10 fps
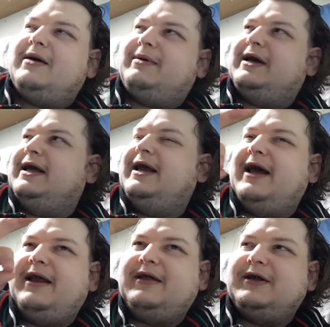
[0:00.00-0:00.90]
about
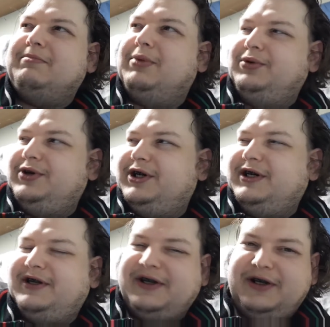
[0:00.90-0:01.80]
getting out of this
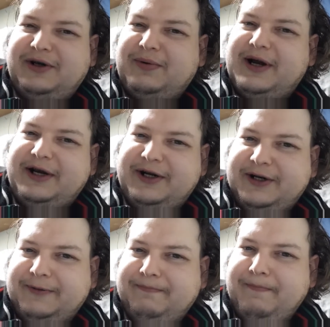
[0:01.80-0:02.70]
bullshit
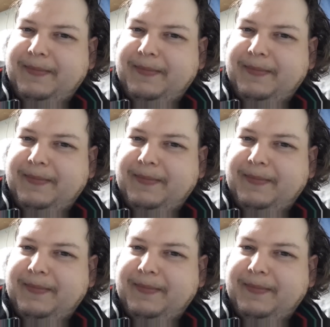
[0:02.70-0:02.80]
situation,